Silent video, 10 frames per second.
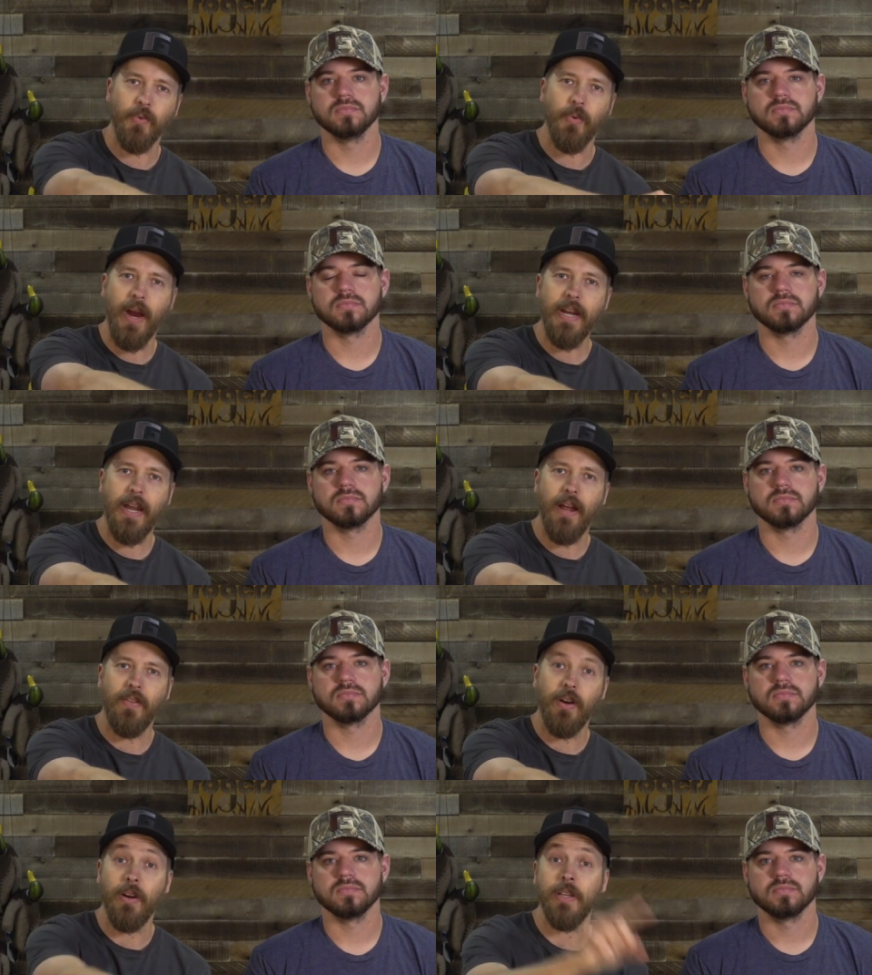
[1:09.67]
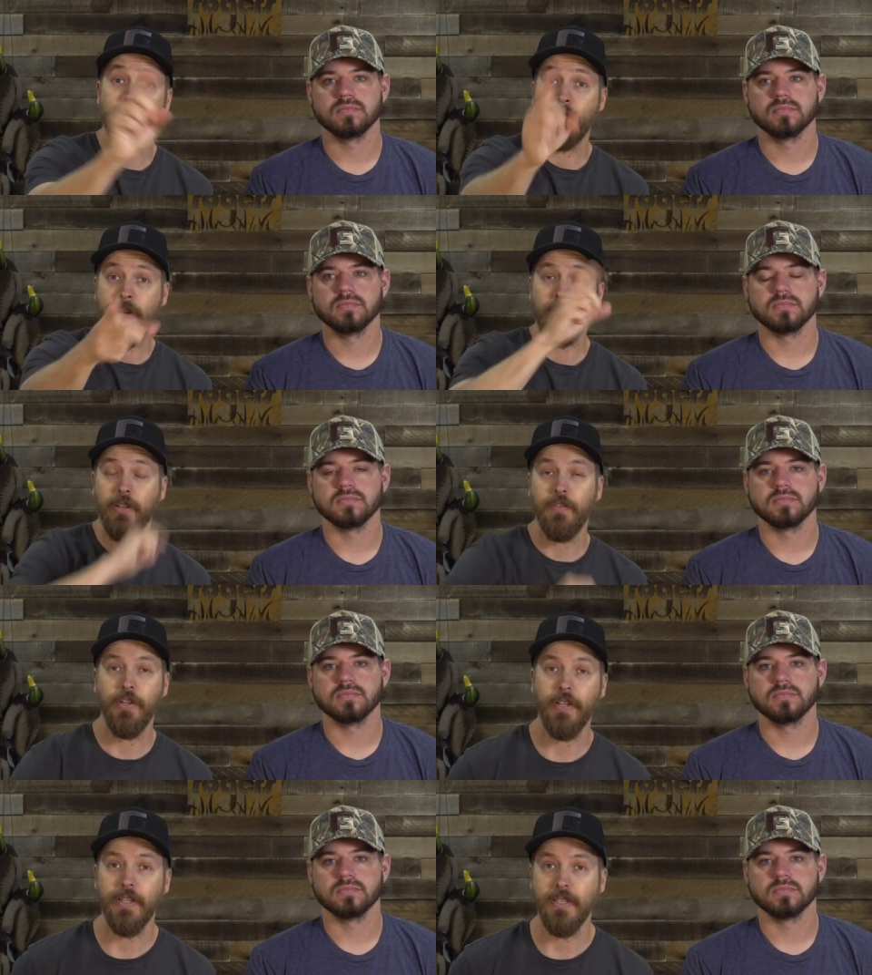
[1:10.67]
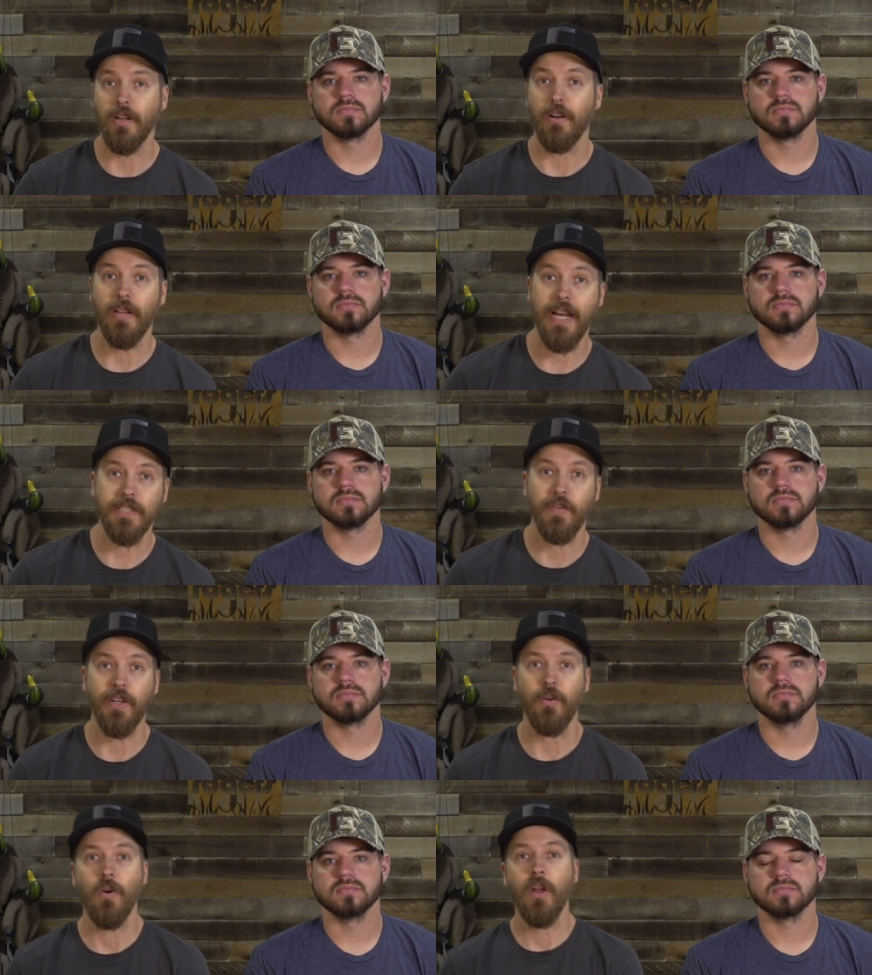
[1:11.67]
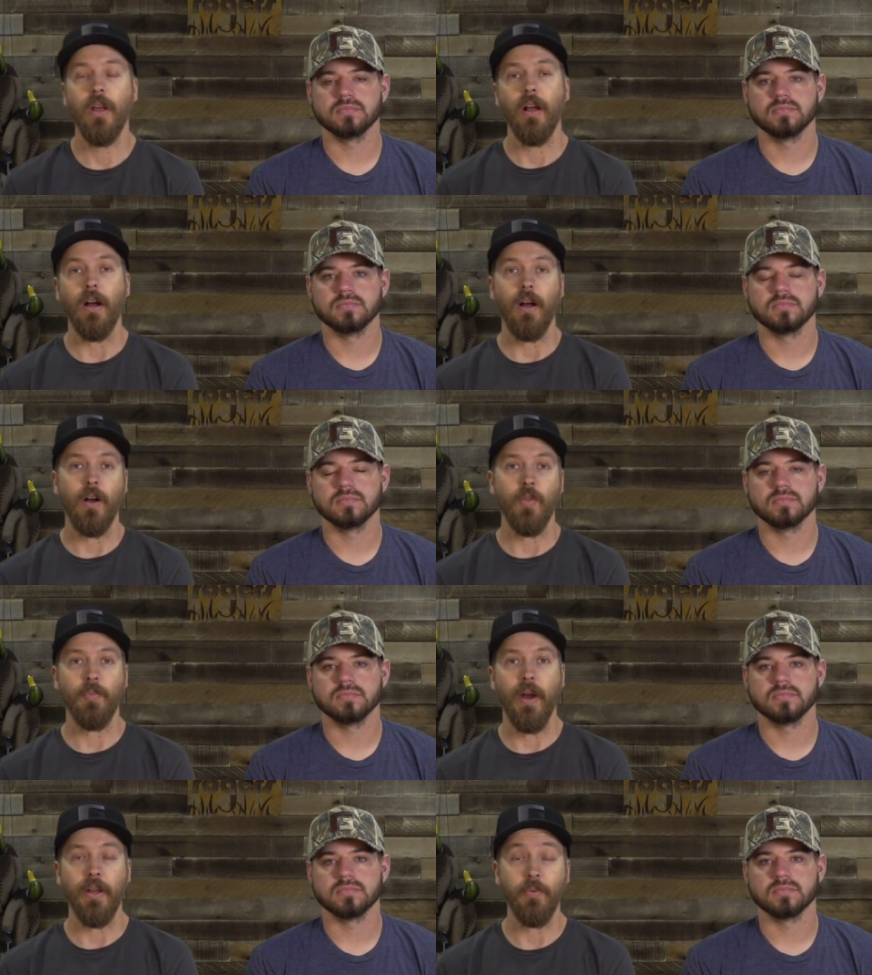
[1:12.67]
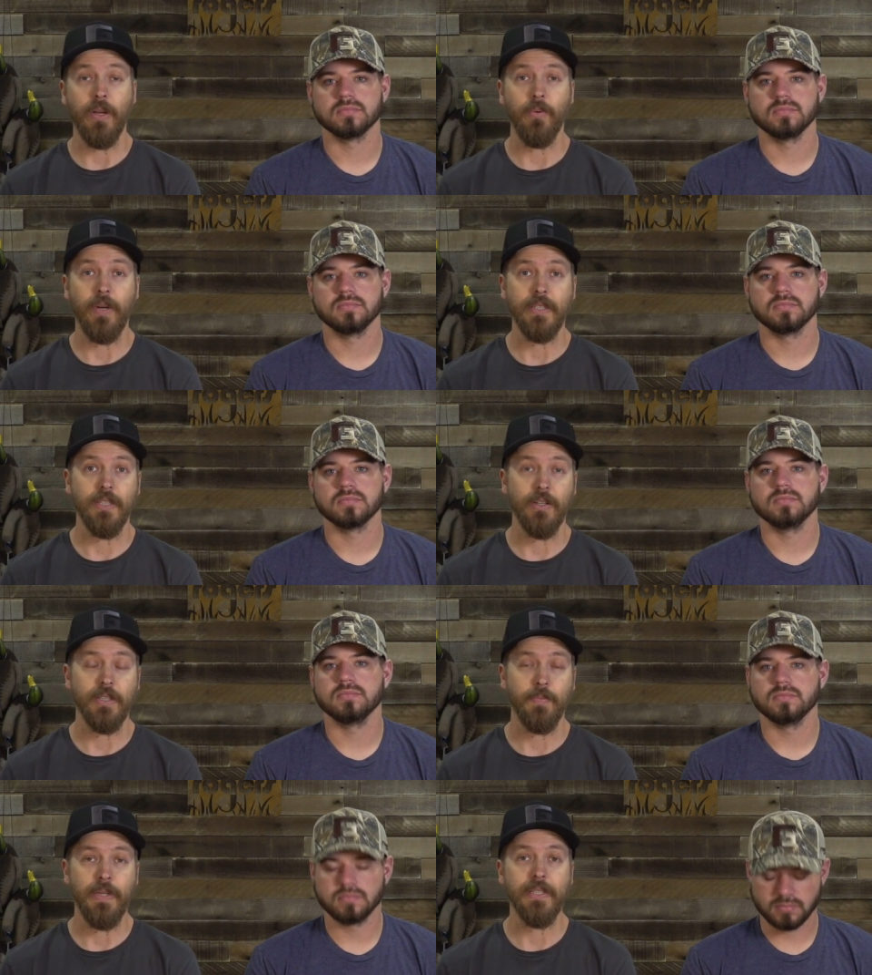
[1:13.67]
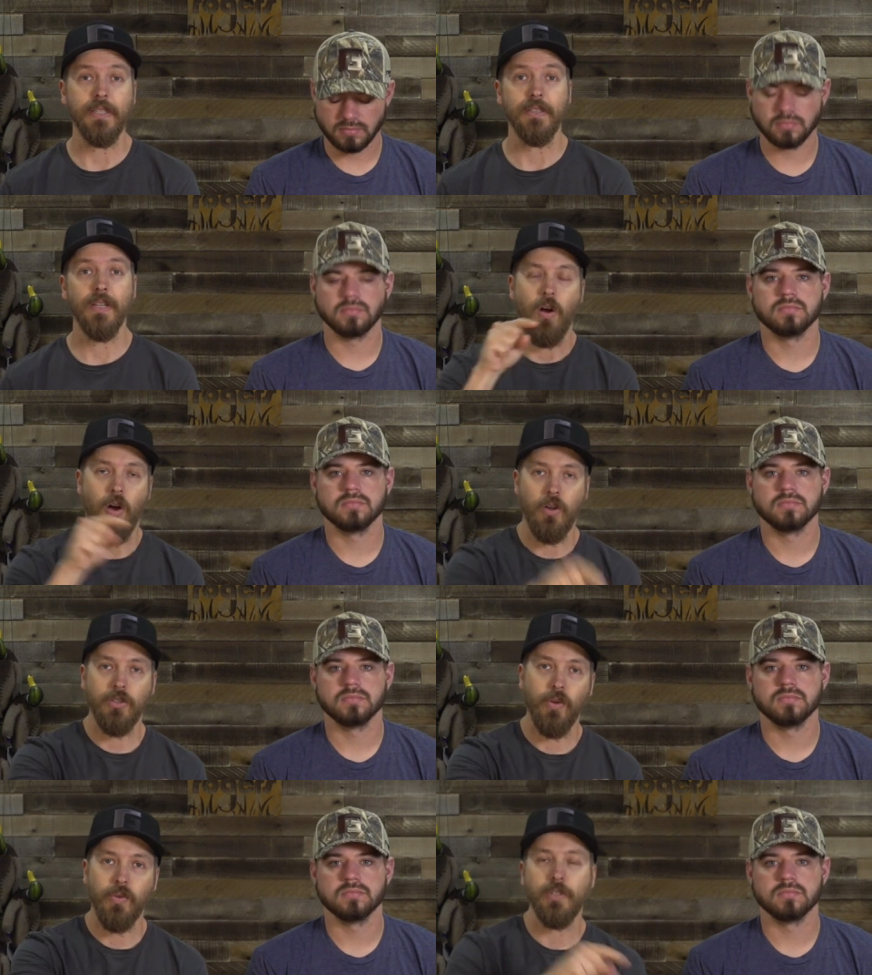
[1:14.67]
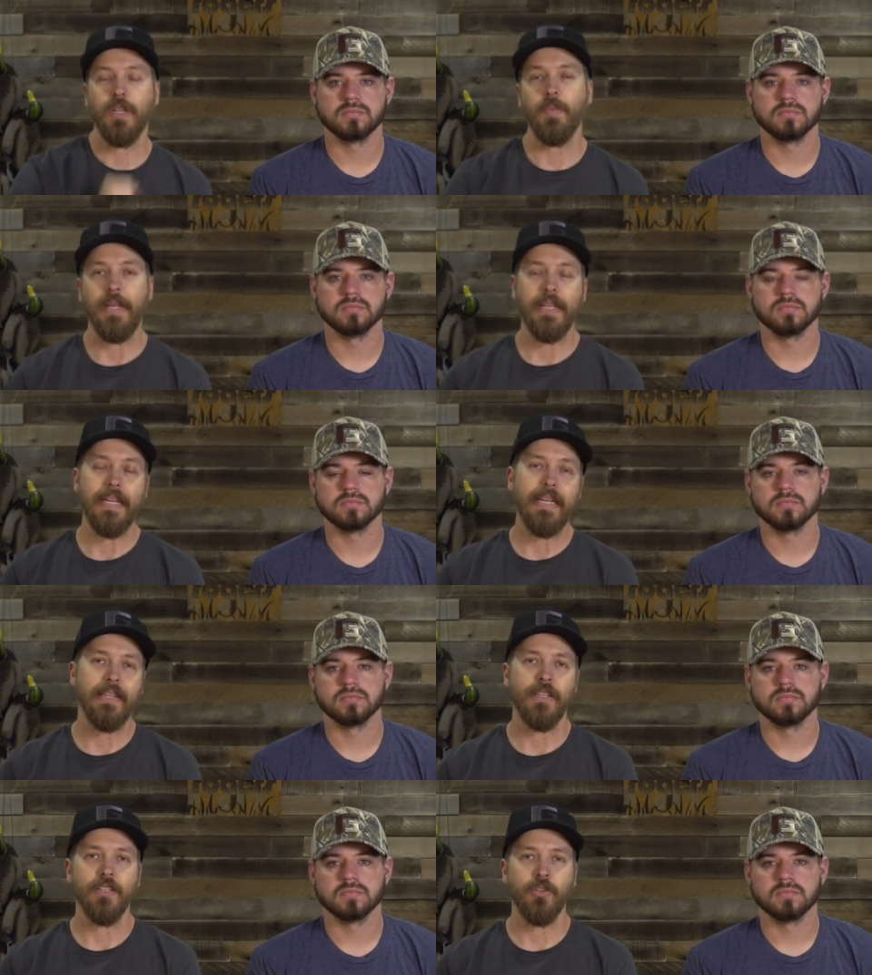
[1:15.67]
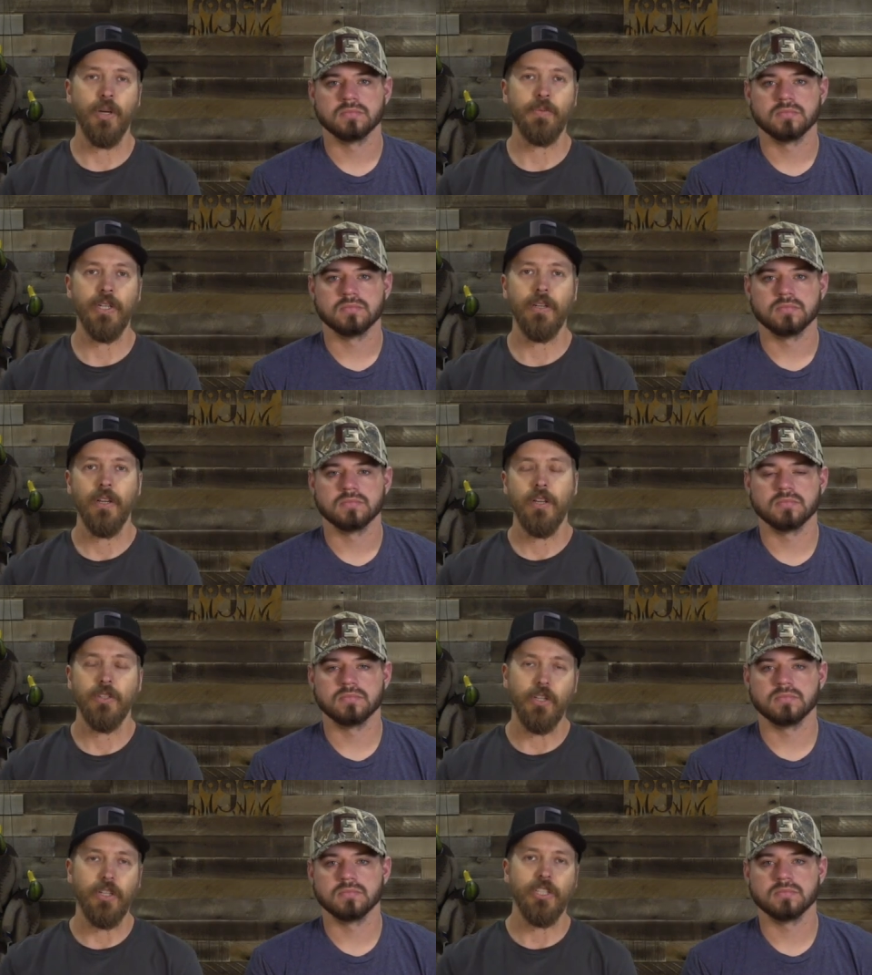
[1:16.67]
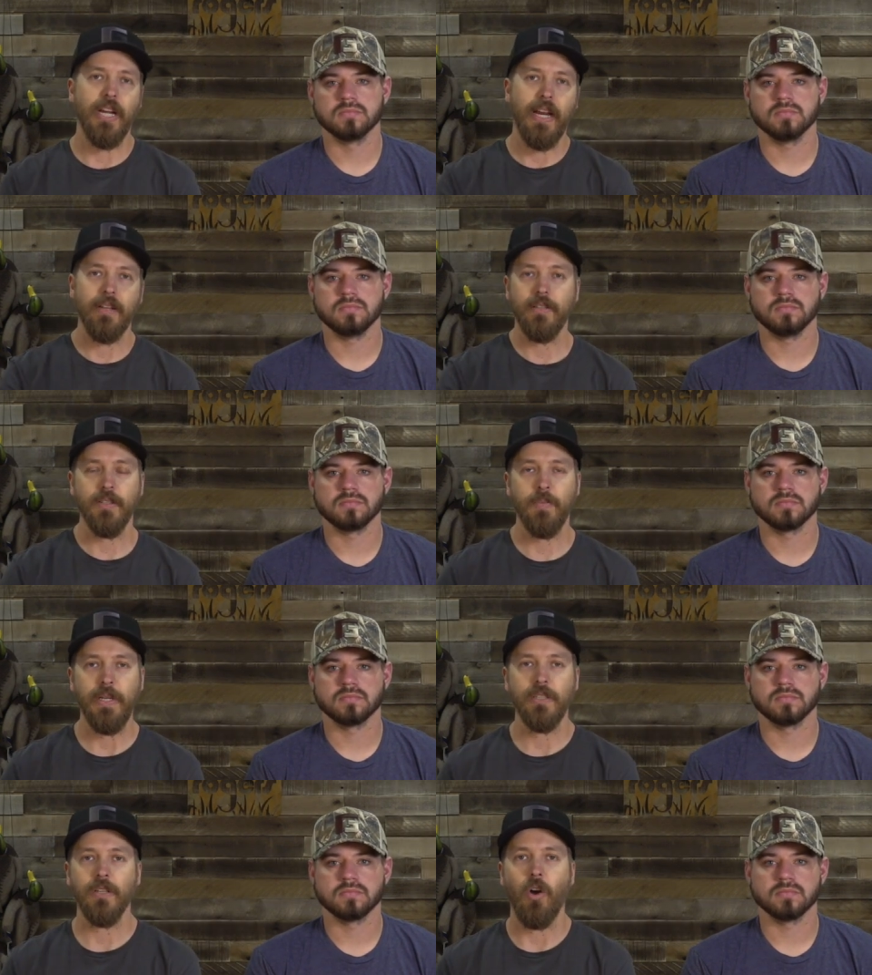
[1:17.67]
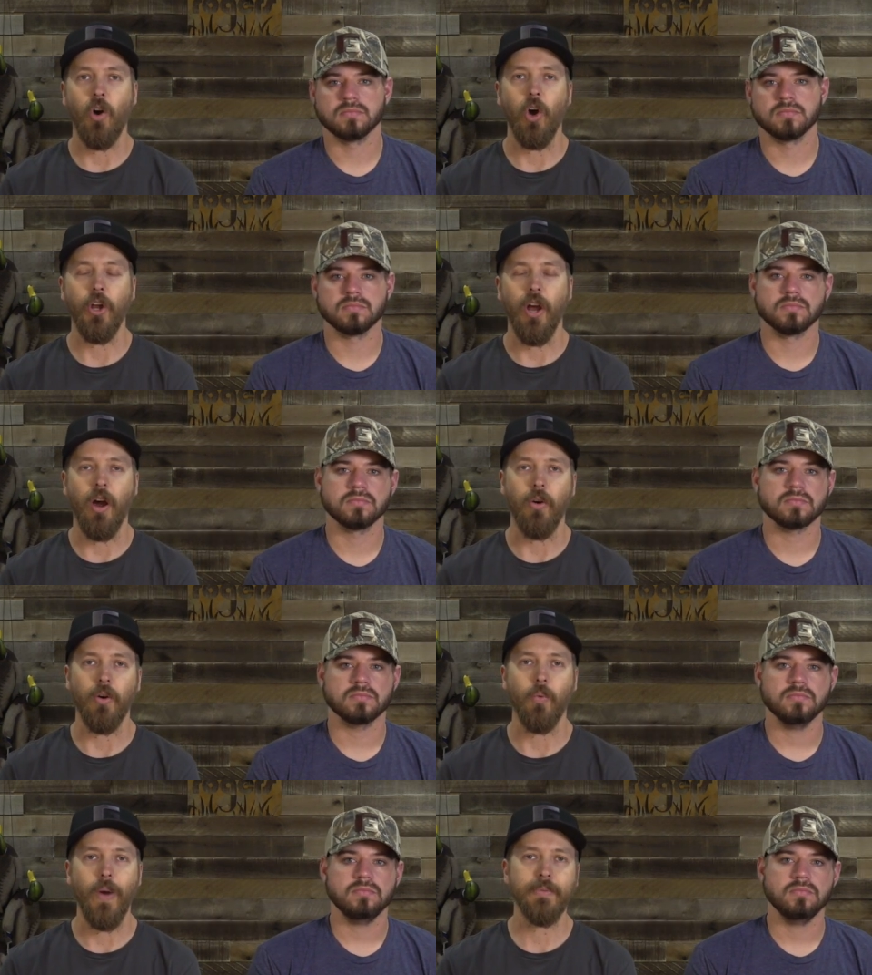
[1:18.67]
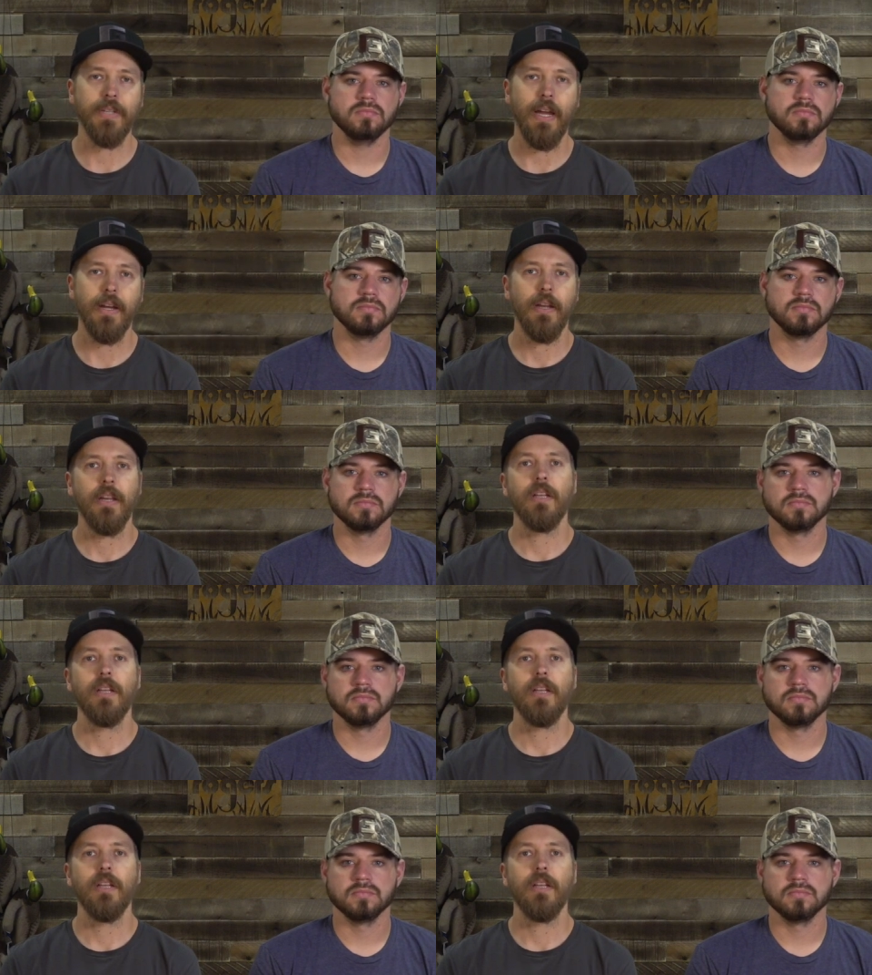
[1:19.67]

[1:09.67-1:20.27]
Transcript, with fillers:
Speaker 1: right down there, especially if you didn't see our last video uh, on the Browning Wicked Wing series pieces. Also, there's going to be a link in the description so you can check out this piece on our website